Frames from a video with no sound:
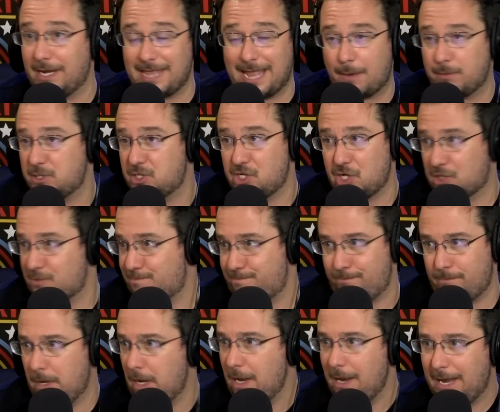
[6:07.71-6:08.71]
And that was just
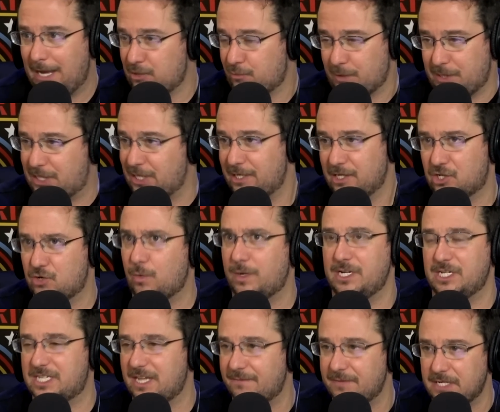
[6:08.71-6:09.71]
as recent as
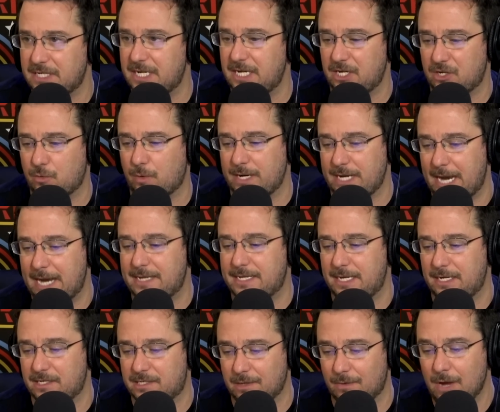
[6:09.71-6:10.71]
2017,
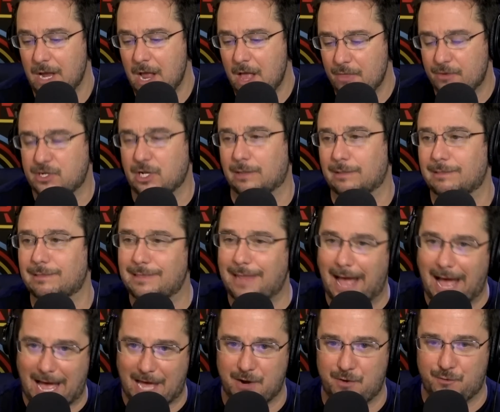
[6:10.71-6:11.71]
2018. So there's a
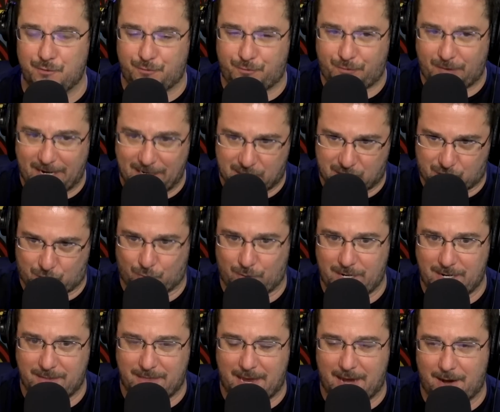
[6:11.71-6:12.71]
lot of
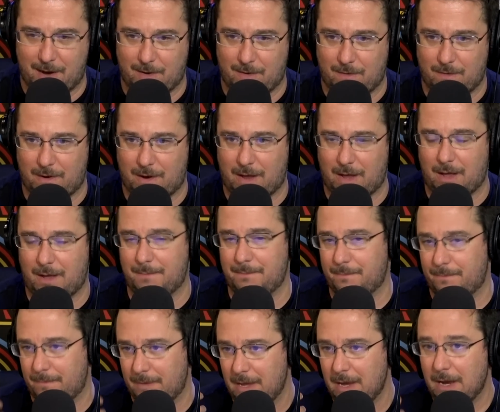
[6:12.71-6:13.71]
history there,
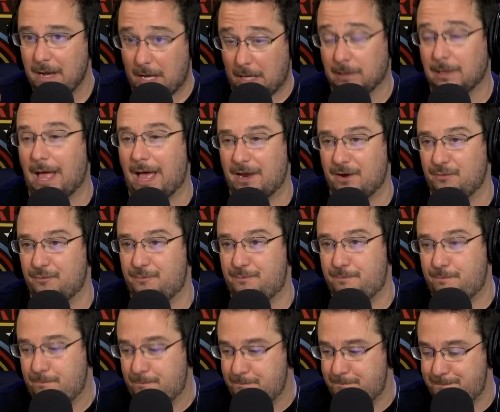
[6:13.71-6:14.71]
a lot of
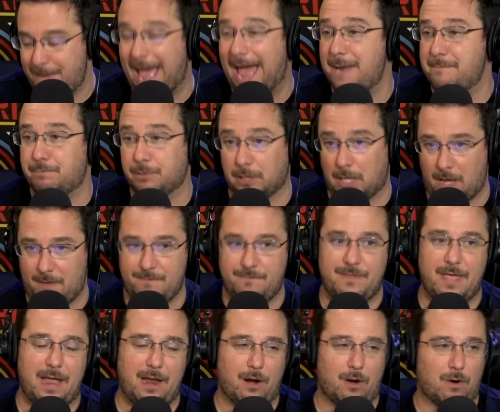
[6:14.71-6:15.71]
bad
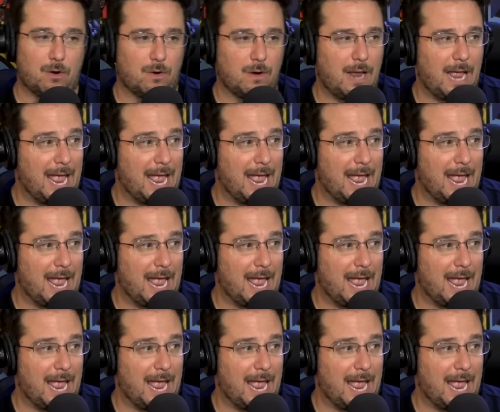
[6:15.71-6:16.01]
blood there.